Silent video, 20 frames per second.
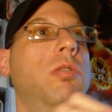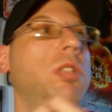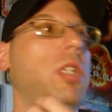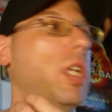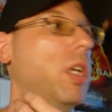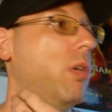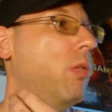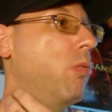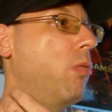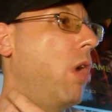
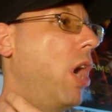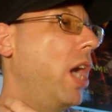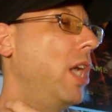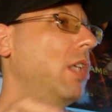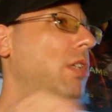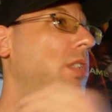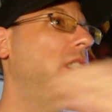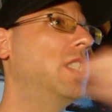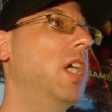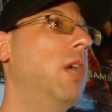
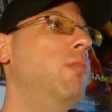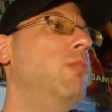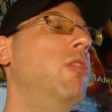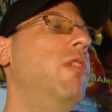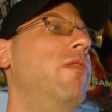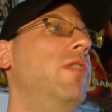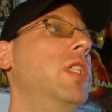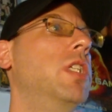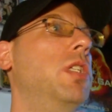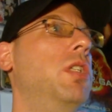do some
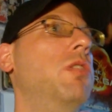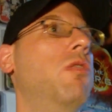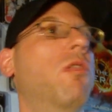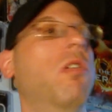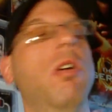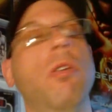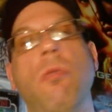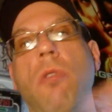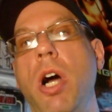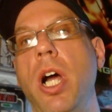movies
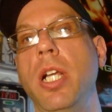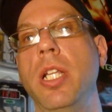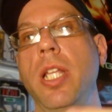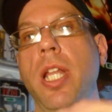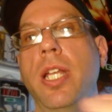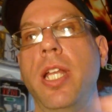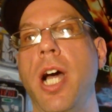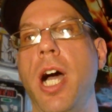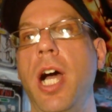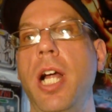endure? Why do
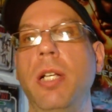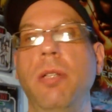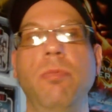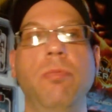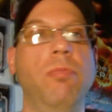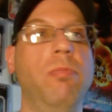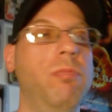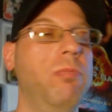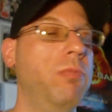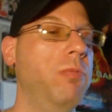they not?
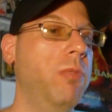And